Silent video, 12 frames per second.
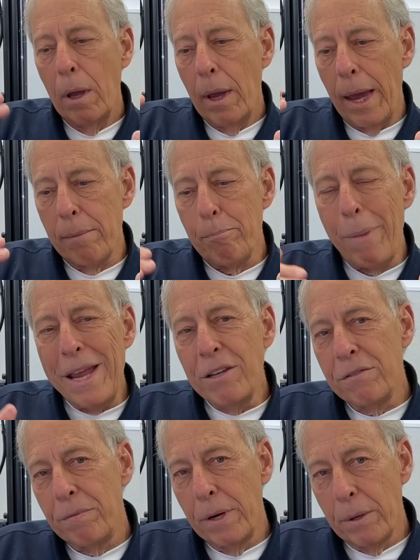At bass
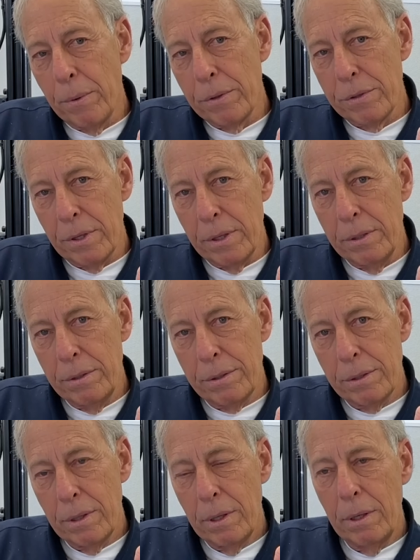frequencies,